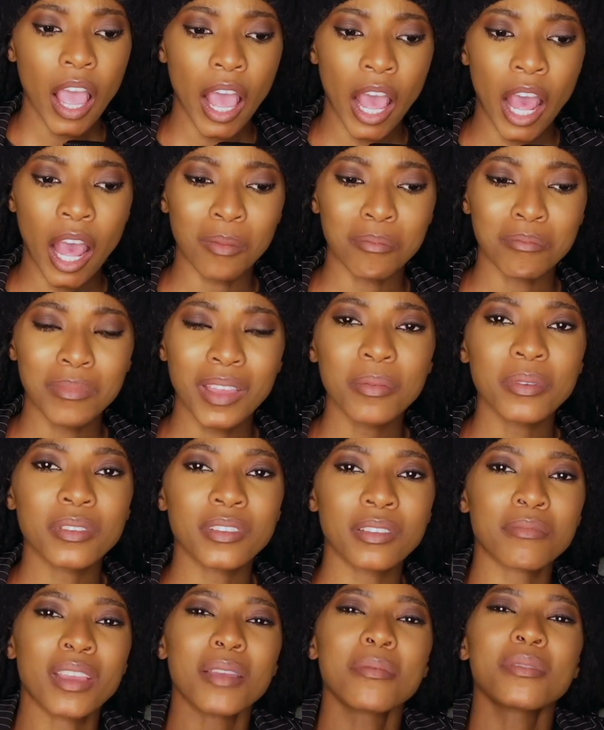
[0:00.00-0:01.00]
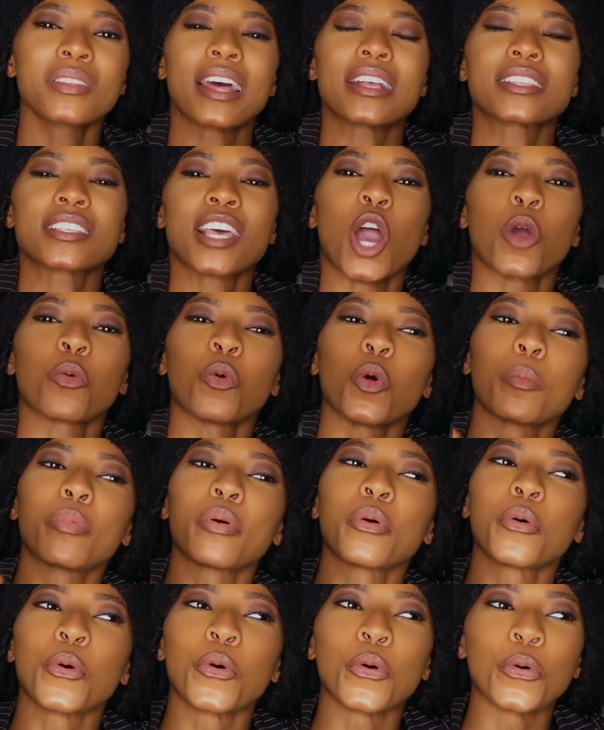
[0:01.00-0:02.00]
Maybe that's how we'll
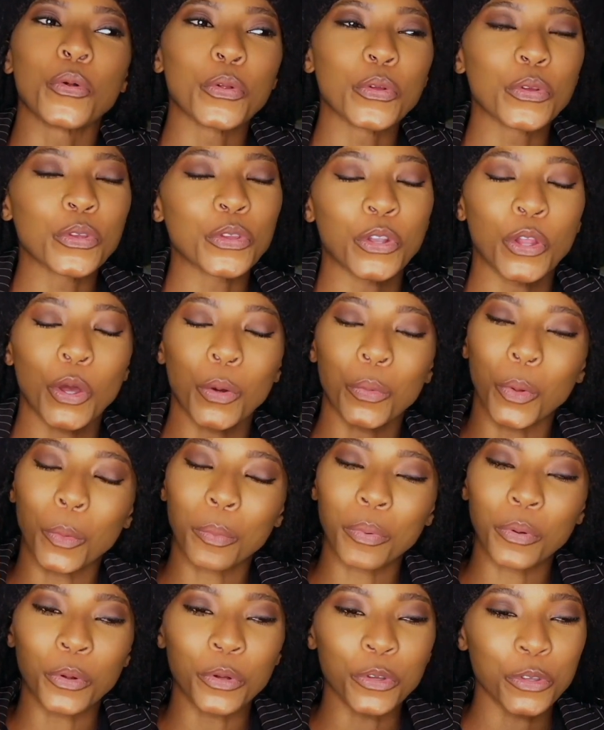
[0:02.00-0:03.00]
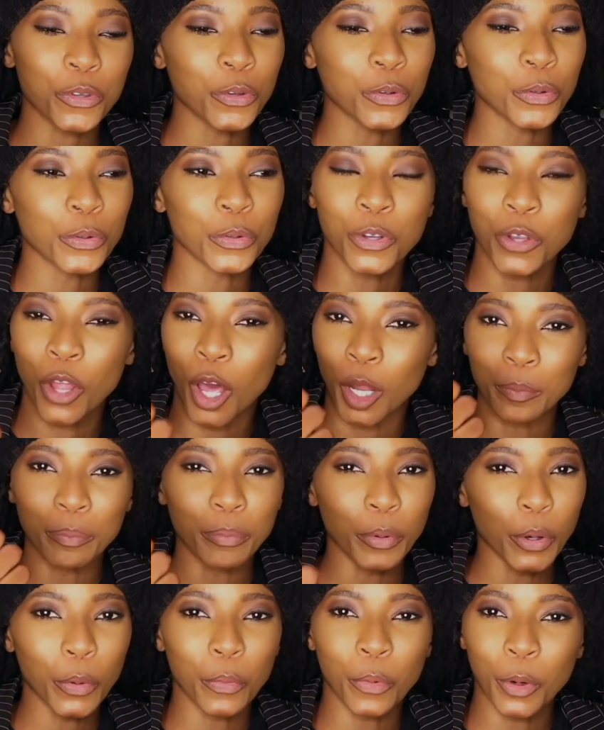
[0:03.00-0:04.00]
pull you
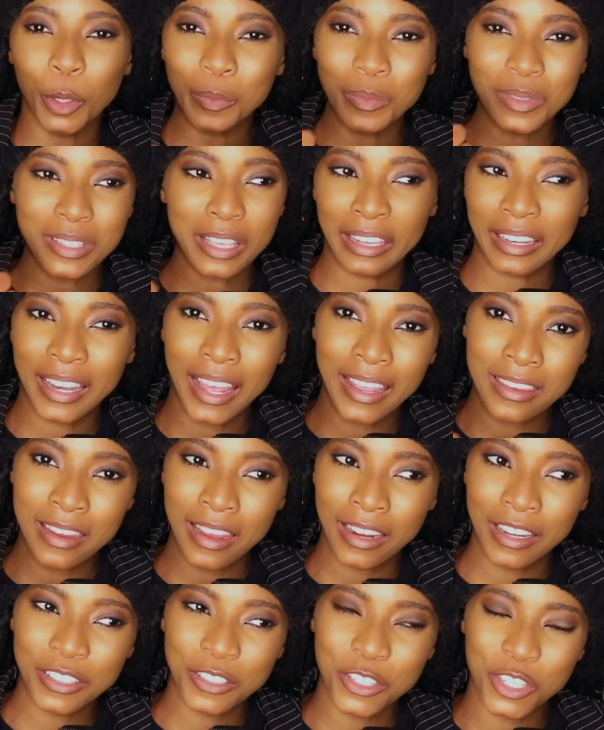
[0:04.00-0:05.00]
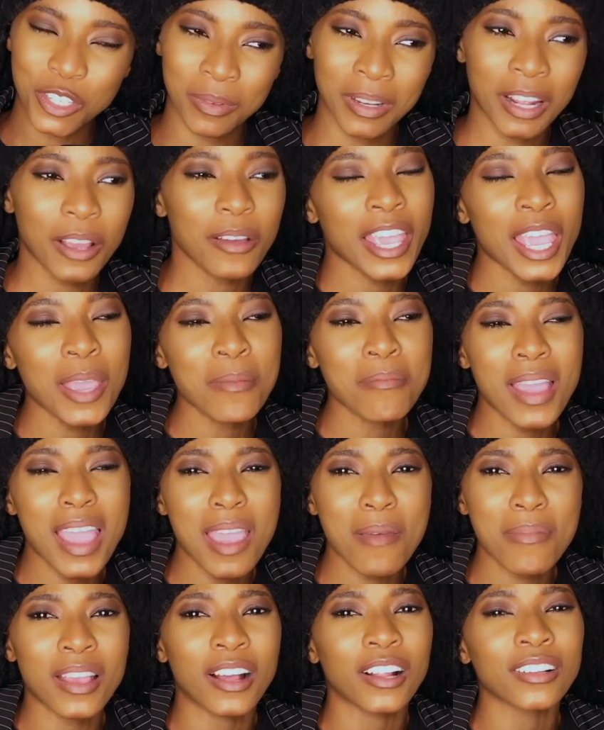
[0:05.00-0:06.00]
non-bookworms in, and just be like, okay,
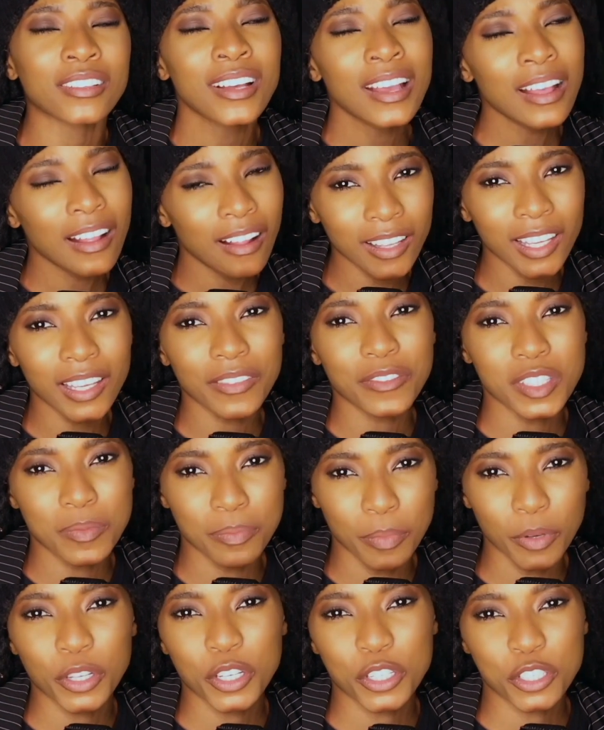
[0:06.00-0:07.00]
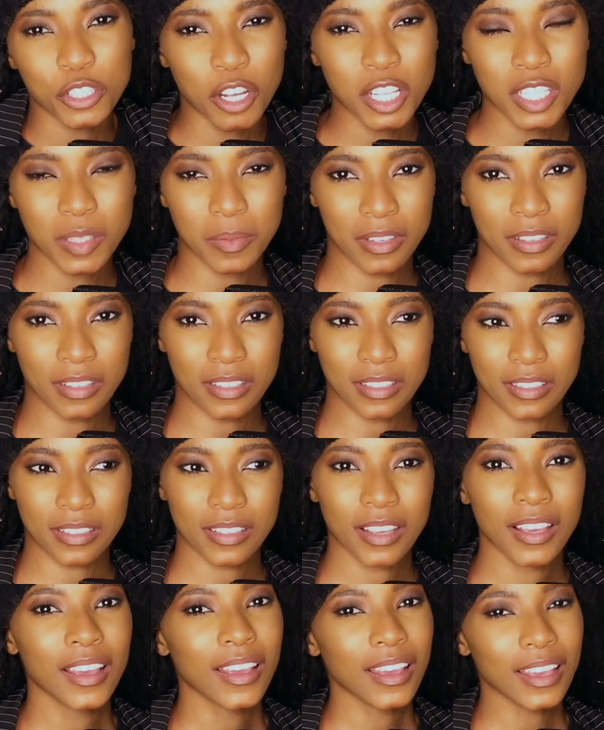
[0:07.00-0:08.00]
maybe I'll give this book a chance
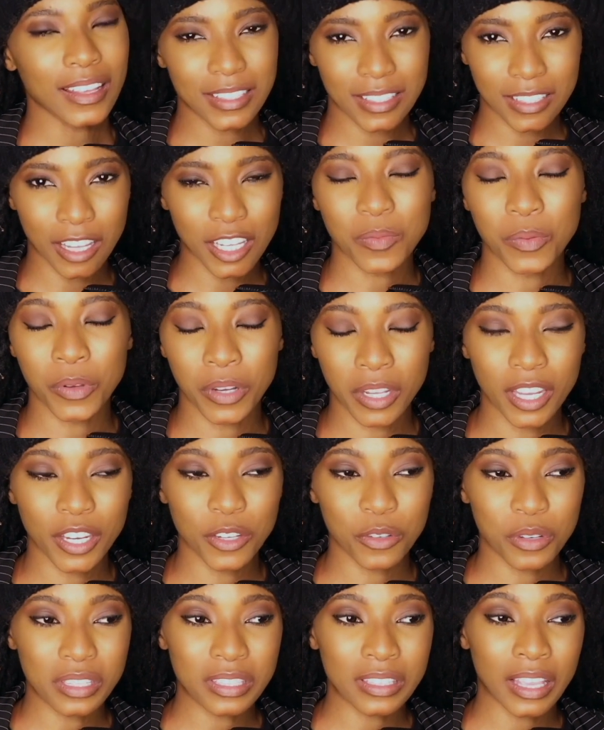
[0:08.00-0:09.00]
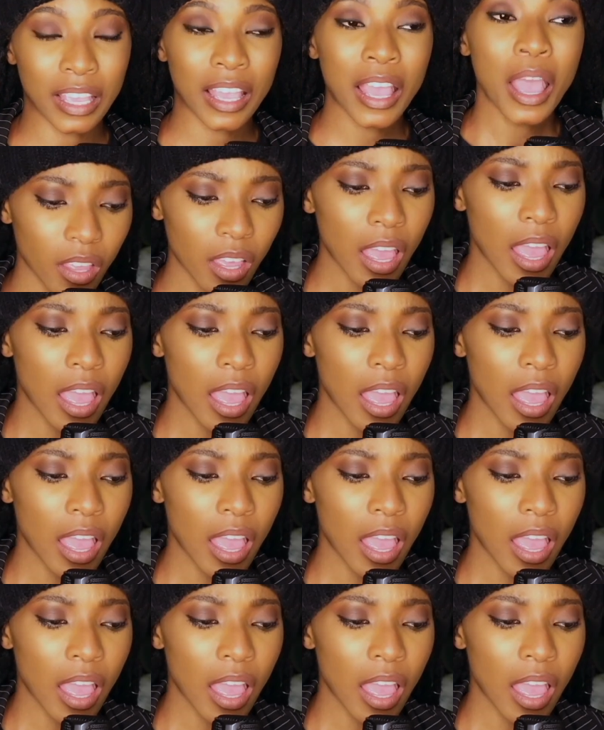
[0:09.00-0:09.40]
because it sounds pretty interesting.